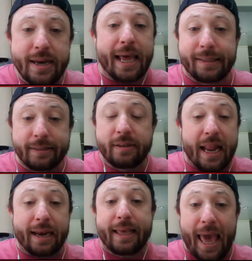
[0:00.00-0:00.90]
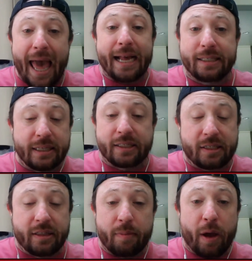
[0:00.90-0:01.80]
net
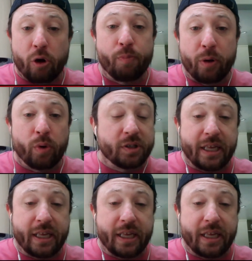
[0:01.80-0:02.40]
cast that Michael Bidwill